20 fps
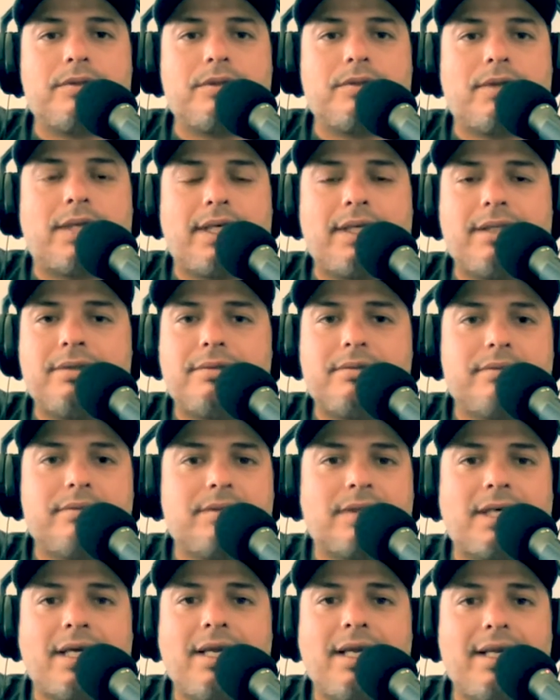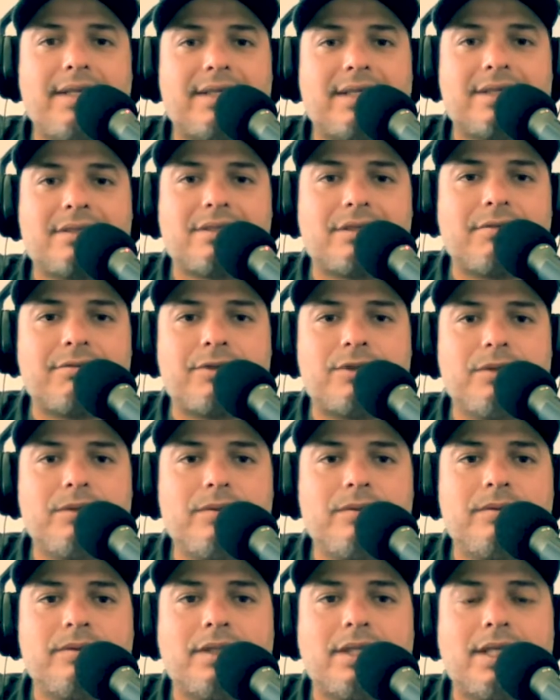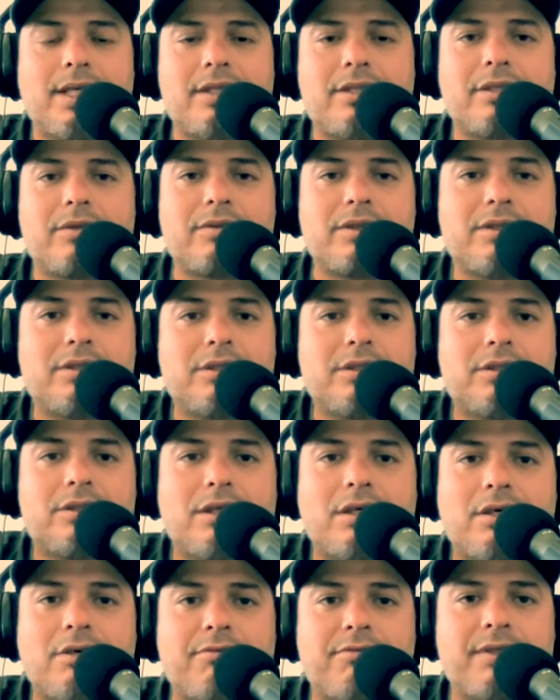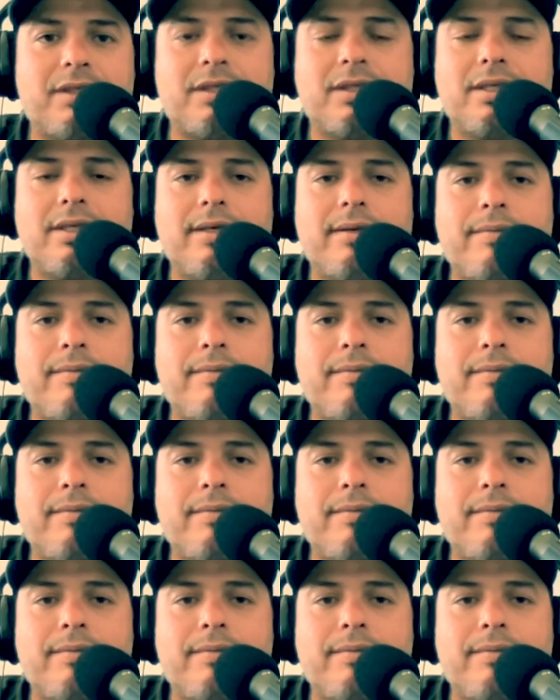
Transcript: You know, I, I like that stuff too. I like the greasy stuff, and,